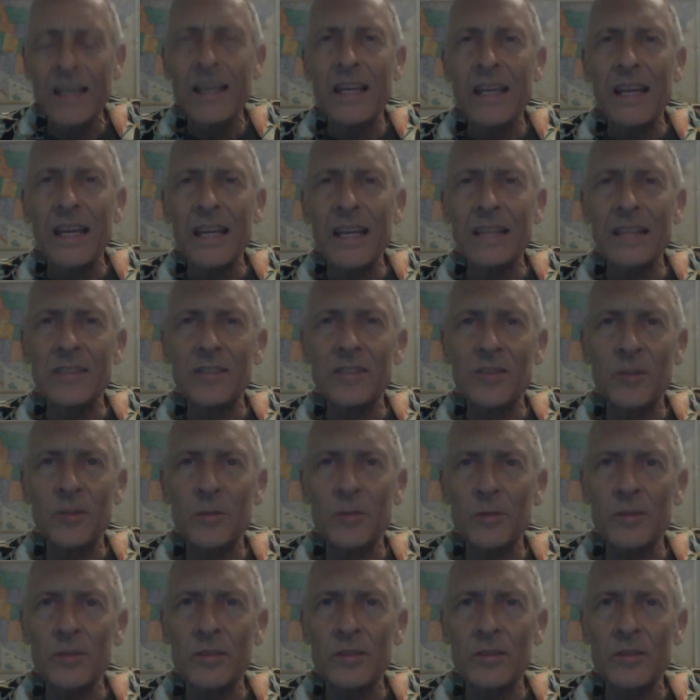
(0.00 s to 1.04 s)
in
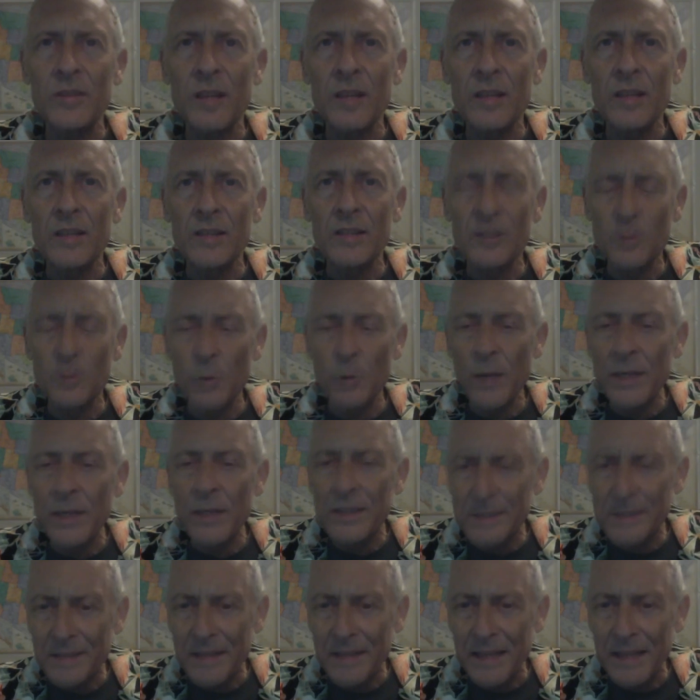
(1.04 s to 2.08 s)
certain swing
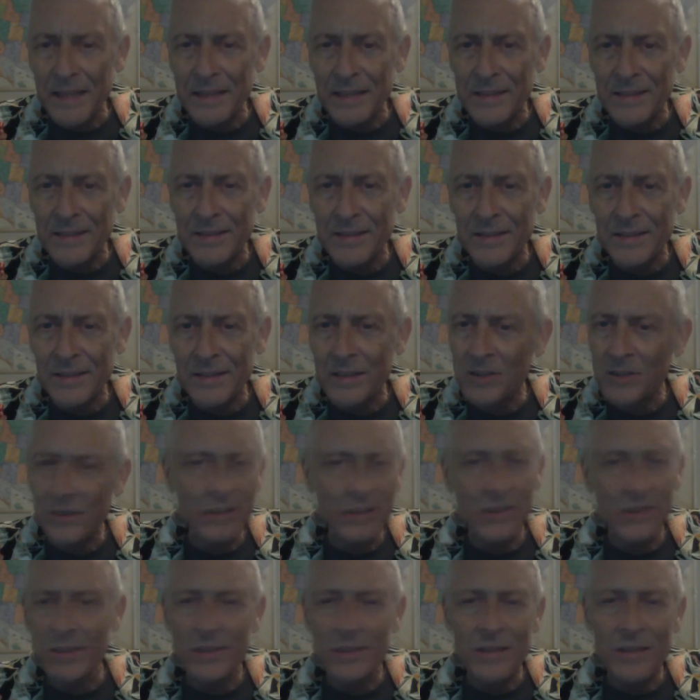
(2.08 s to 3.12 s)
states that
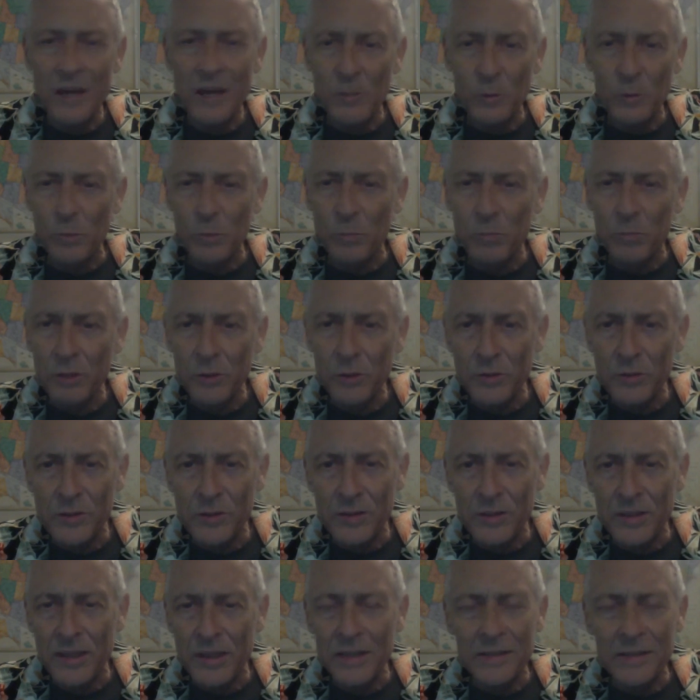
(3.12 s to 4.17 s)
she just thought were blue
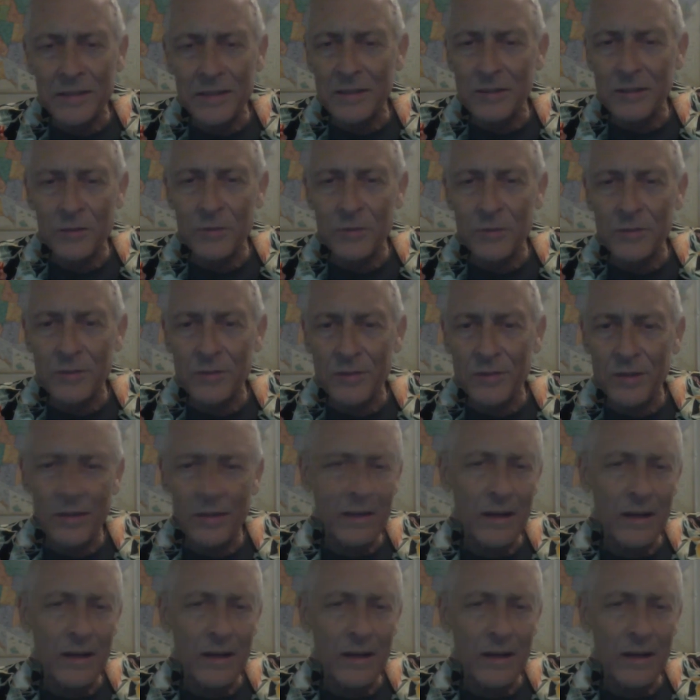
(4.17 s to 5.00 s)
states, and she was going to